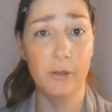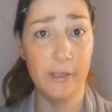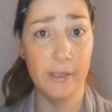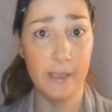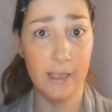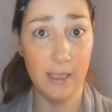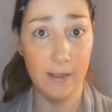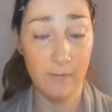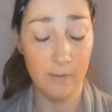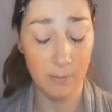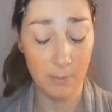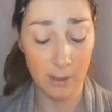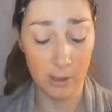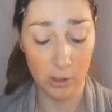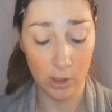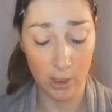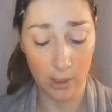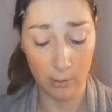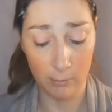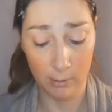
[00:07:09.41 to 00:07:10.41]
received in my
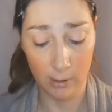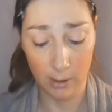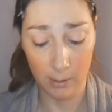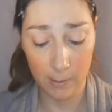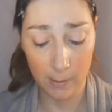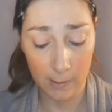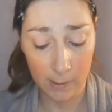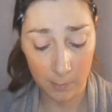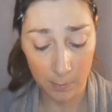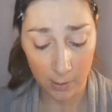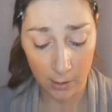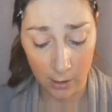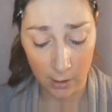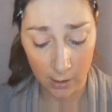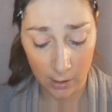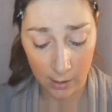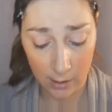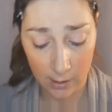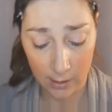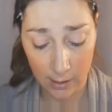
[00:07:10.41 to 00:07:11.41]
January base
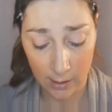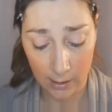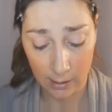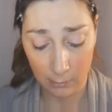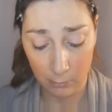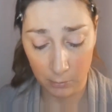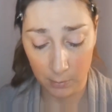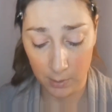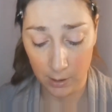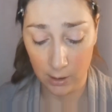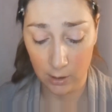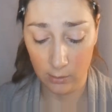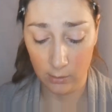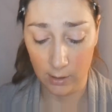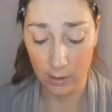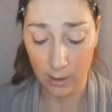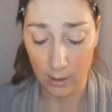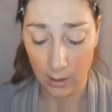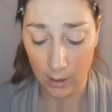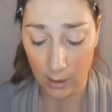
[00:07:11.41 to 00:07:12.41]
box that I will be using